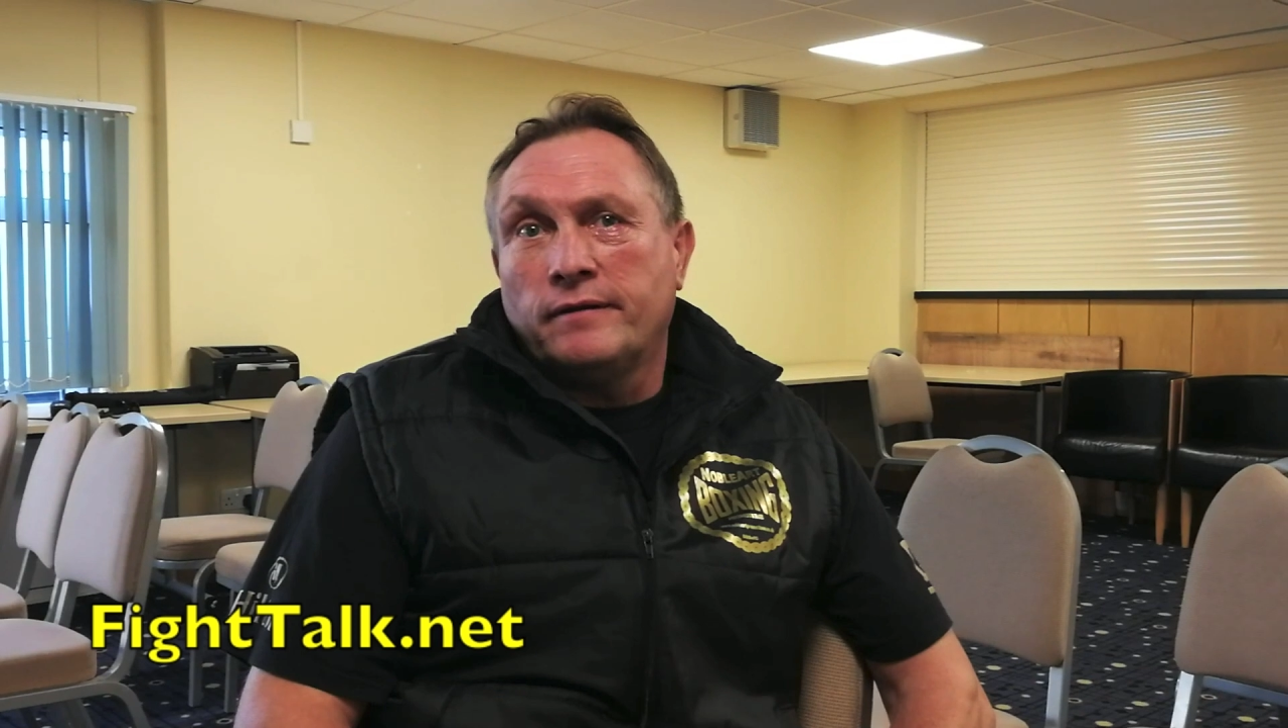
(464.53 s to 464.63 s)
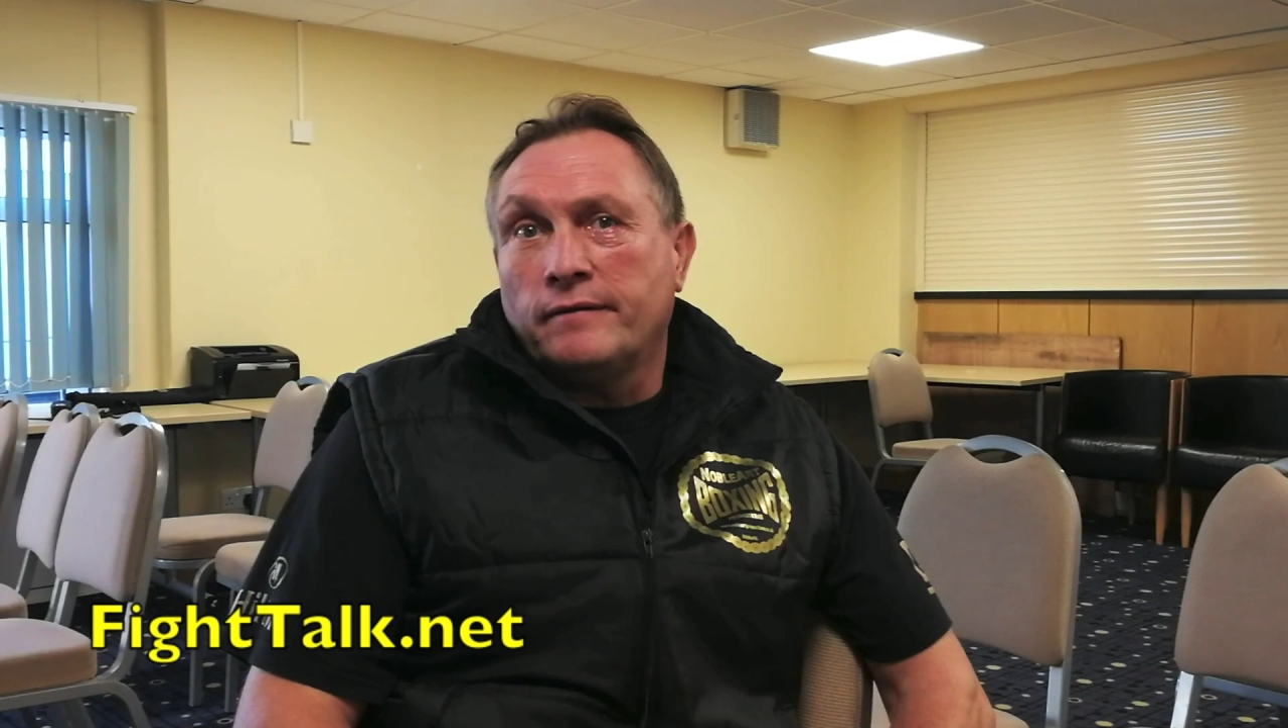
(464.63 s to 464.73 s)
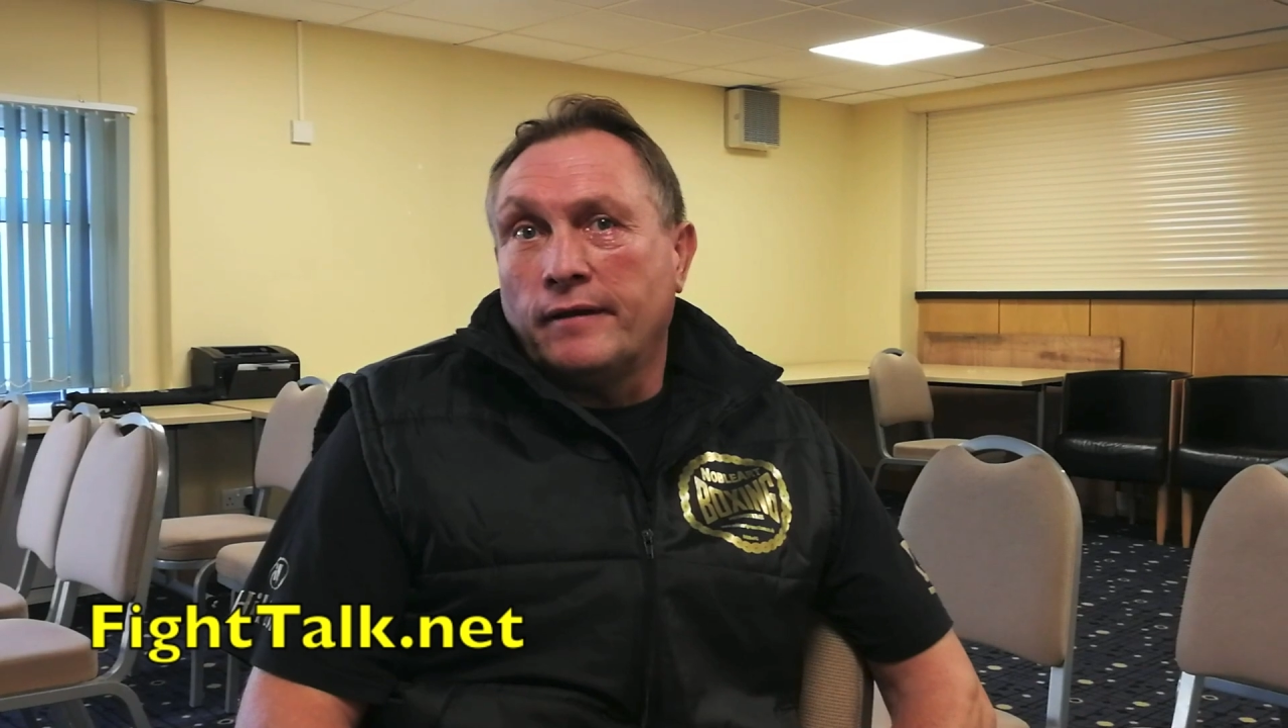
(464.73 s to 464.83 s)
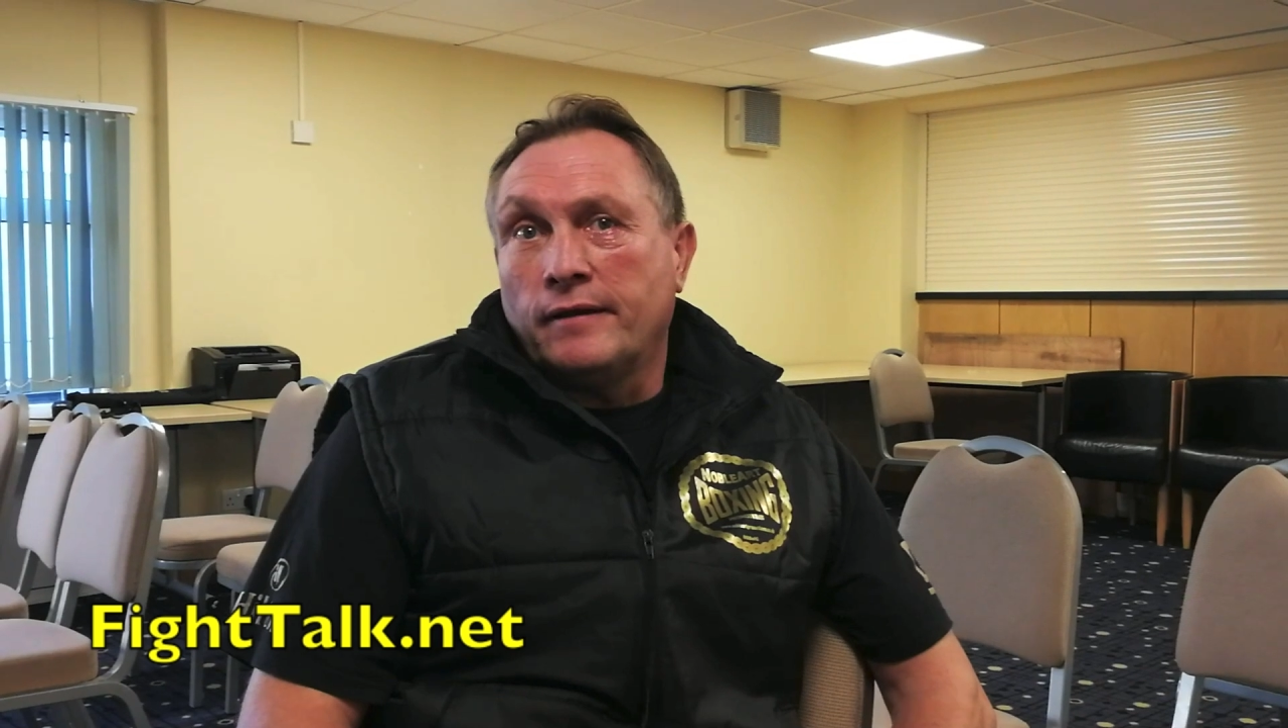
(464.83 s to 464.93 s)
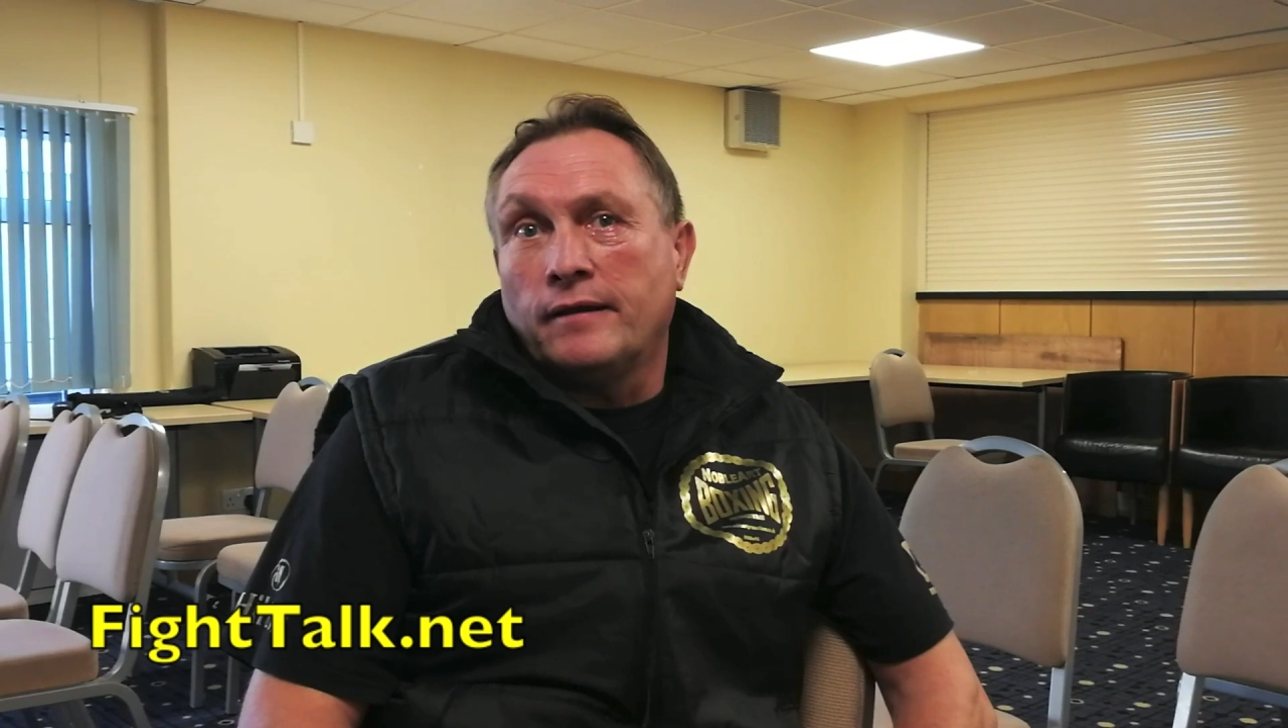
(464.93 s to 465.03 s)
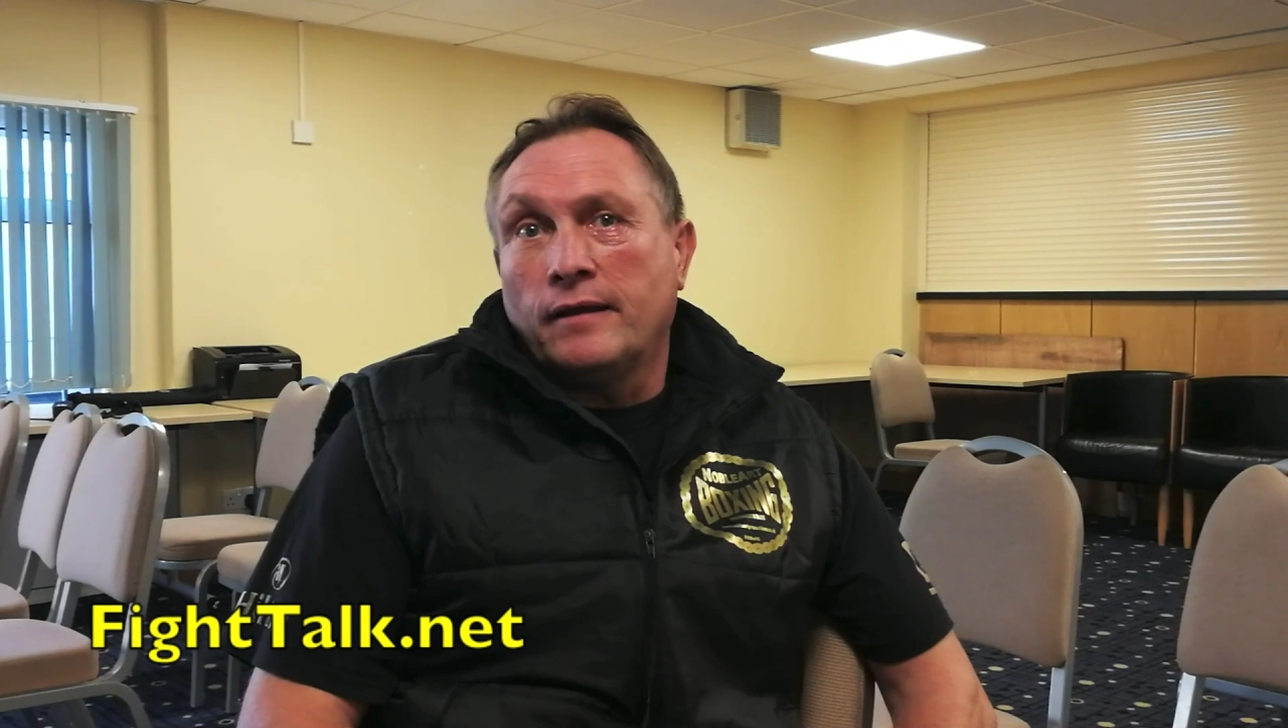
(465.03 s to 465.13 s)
And